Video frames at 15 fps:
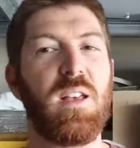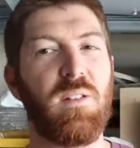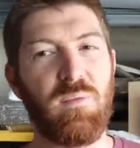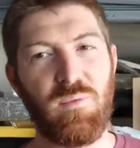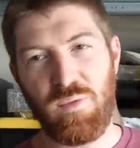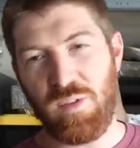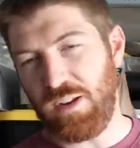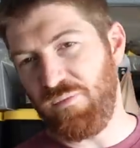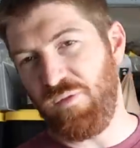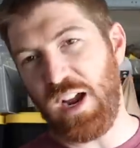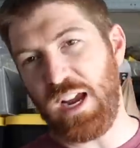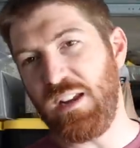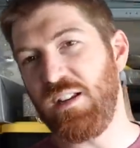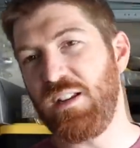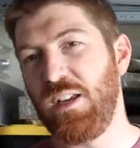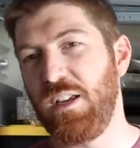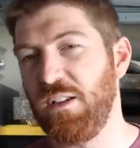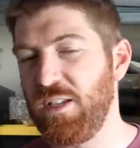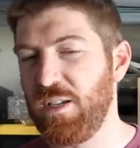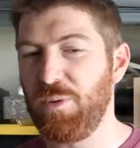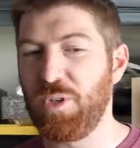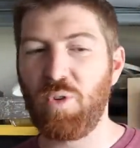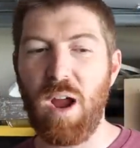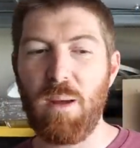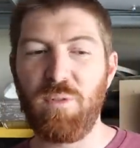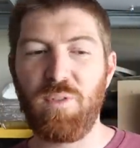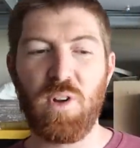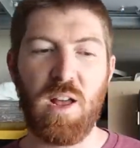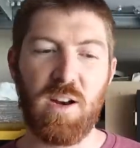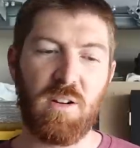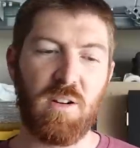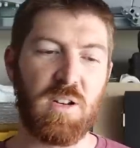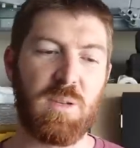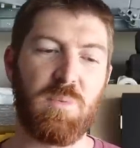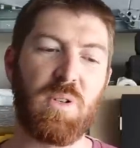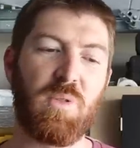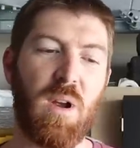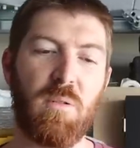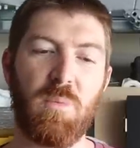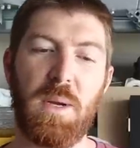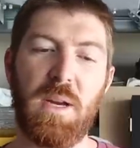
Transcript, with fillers: And invite you to subscribe if you're not a current subscriber.